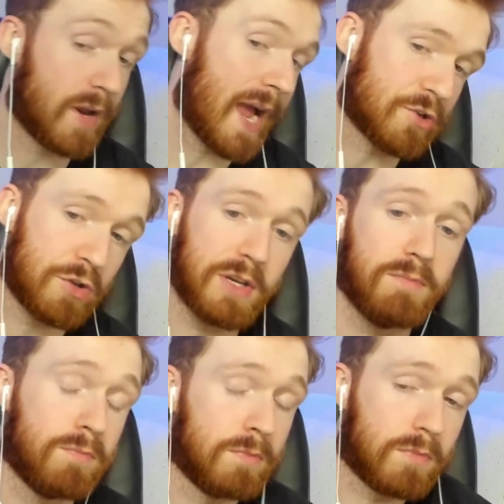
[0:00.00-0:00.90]
actually
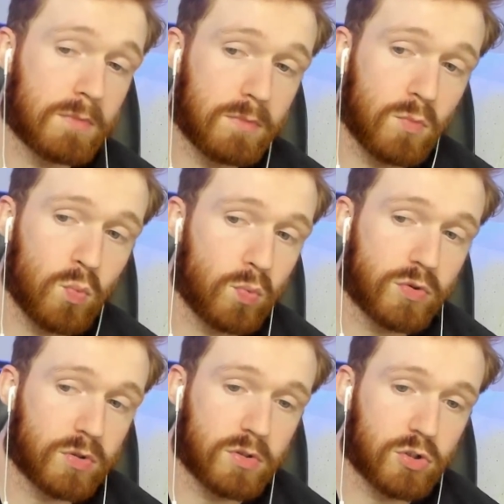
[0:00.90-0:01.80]

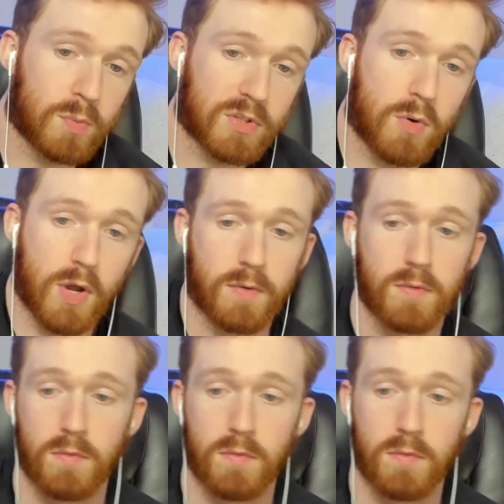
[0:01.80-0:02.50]
sure what's going on.